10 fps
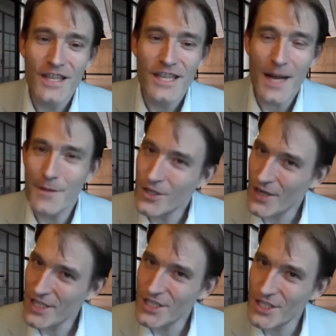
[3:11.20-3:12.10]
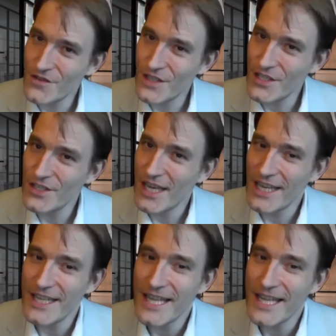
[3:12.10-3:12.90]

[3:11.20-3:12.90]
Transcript: Couple of questions for you, Kelly.